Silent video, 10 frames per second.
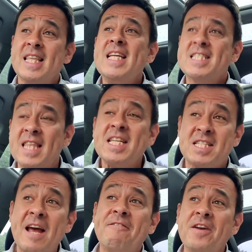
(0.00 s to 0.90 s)

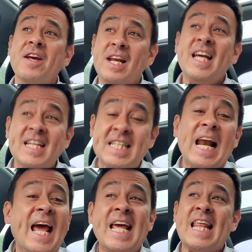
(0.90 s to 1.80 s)
there's definitely a
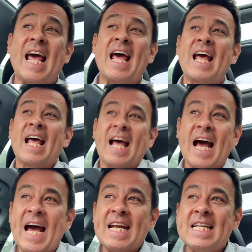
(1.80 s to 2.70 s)
delay there,
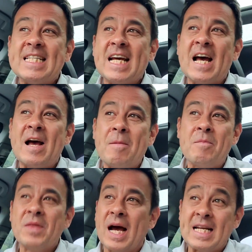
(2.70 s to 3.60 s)
and
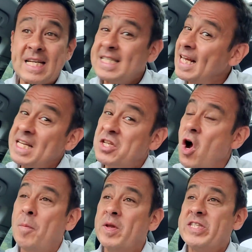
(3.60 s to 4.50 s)
as I said, it's
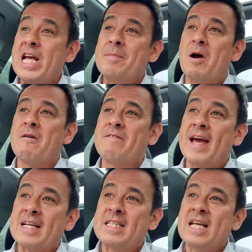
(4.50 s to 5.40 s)
not a placebo
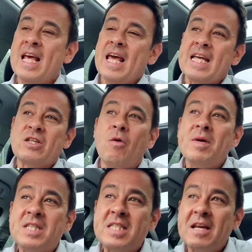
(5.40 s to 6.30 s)
effect. It's
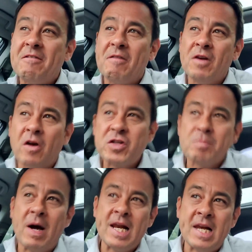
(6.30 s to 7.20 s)
almost as if I've
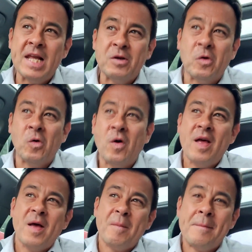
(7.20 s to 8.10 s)
lost my little
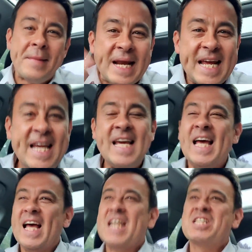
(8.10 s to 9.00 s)
mini
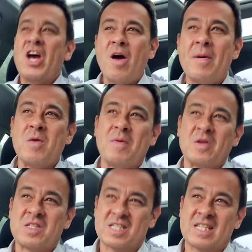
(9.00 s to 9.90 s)
turbo
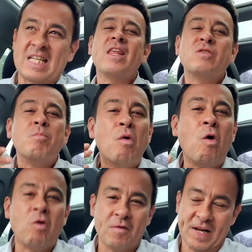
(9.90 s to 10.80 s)
boost. There's
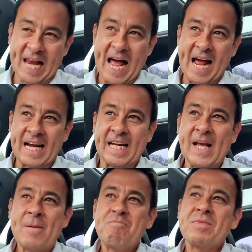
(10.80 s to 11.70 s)
more of a lag,
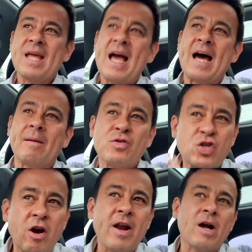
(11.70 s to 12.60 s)
and I'm
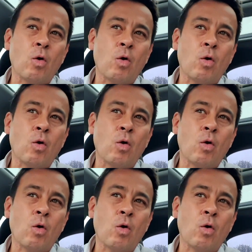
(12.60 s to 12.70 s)
trying to